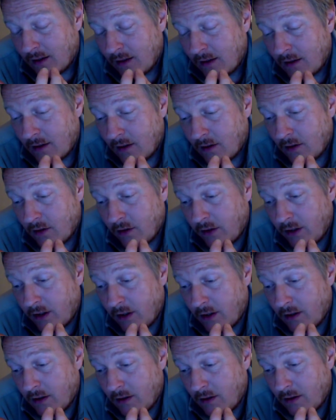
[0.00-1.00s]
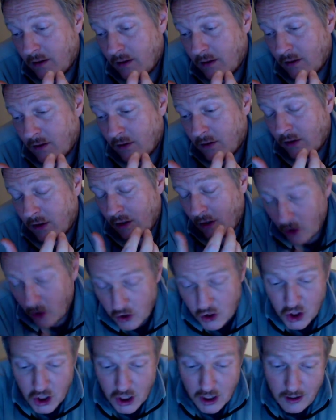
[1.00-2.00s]
on a
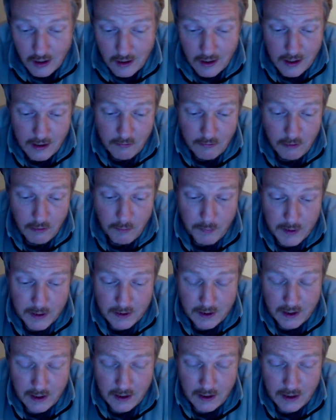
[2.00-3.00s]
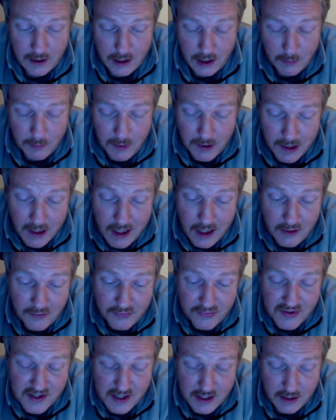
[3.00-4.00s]
logical level, but he
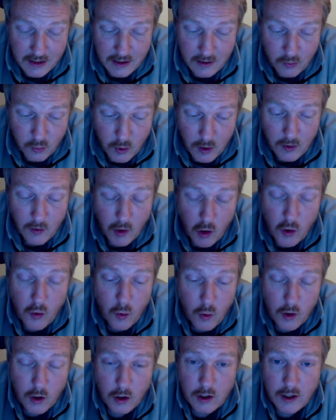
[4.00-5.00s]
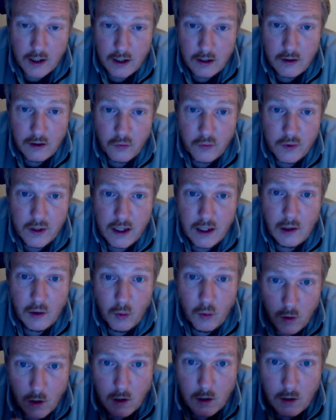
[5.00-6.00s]
believes that it will not work in the real
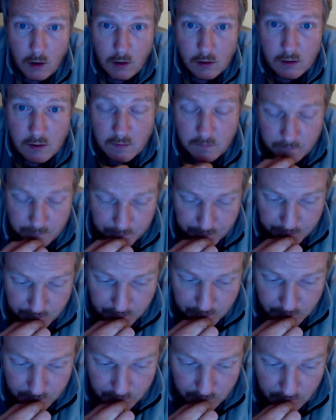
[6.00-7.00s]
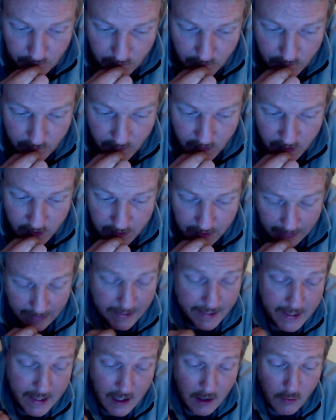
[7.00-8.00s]
world.
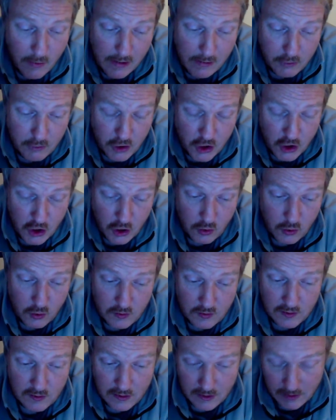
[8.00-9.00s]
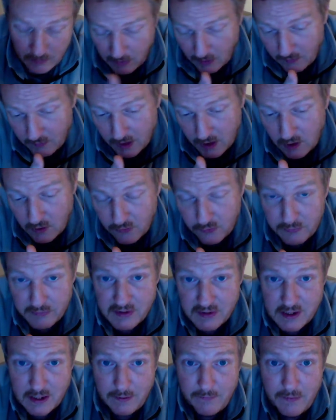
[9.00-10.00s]
I, however, showed in my video from
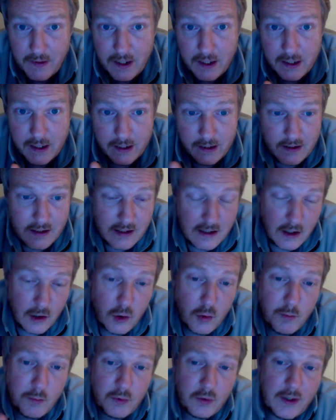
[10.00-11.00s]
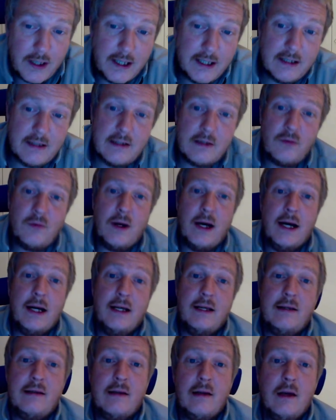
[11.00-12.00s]
Sunday that the slow price
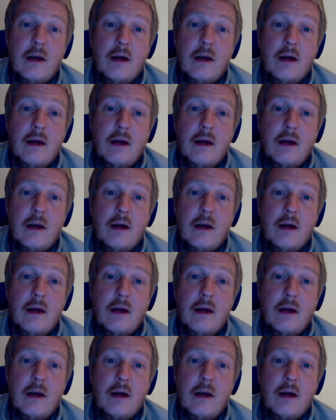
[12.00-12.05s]
rise